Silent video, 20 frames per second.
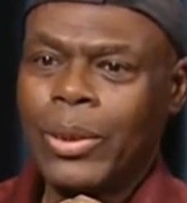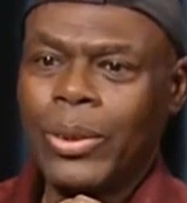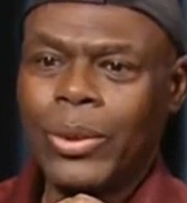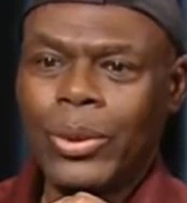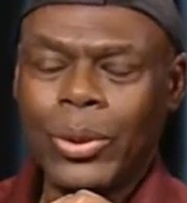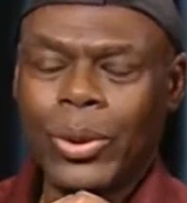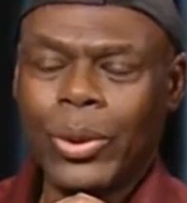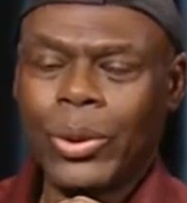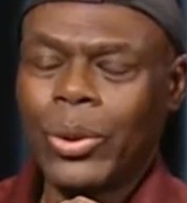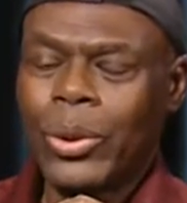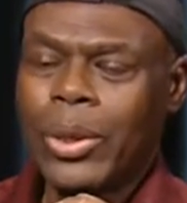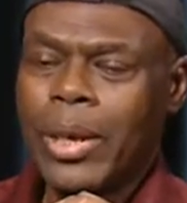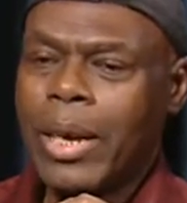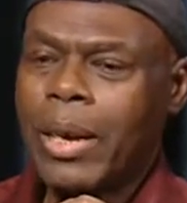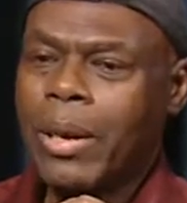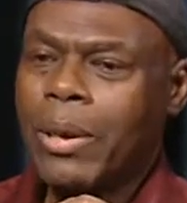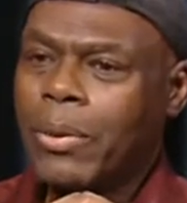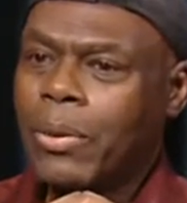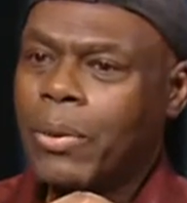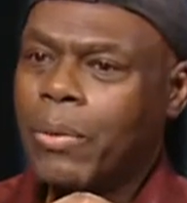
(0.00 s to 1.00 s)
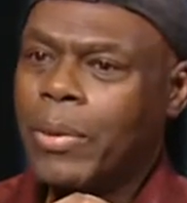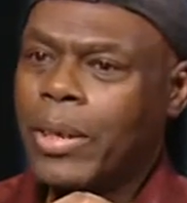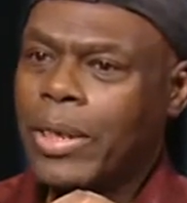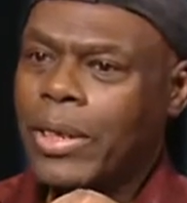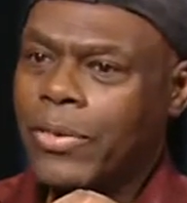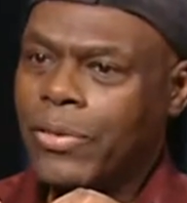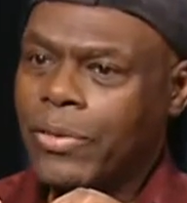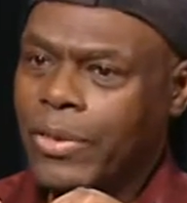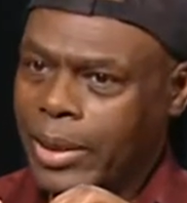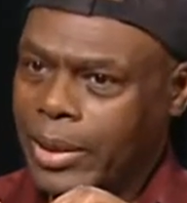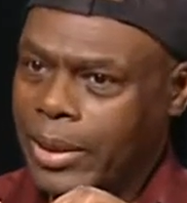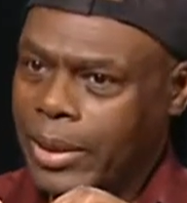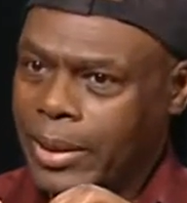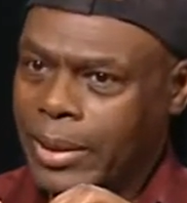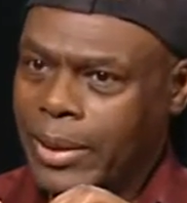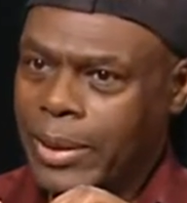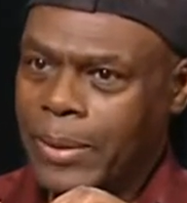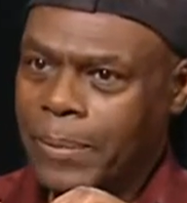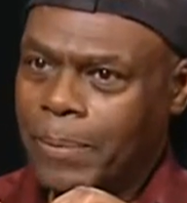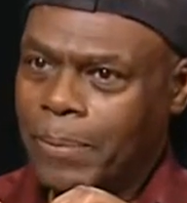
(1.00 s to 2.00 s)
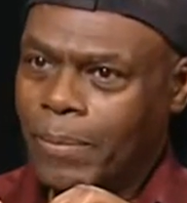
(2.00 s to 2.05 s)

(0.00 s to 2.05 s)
socio-economic injustice